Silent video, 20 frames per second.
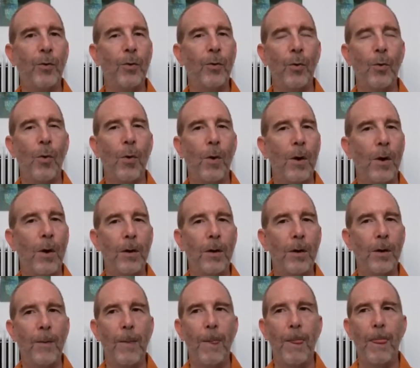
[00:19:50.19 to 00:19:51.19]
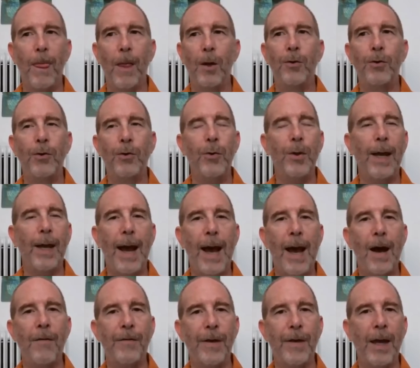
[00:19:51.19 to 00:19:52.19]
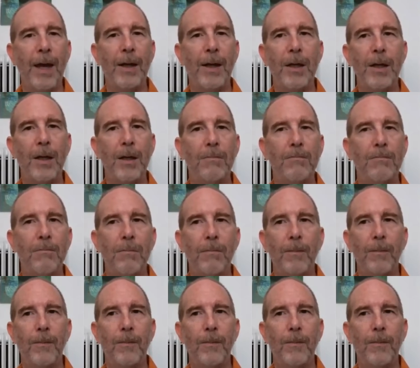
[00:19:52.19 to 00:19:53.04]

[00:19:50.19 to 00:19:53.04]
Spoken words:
nor do they have any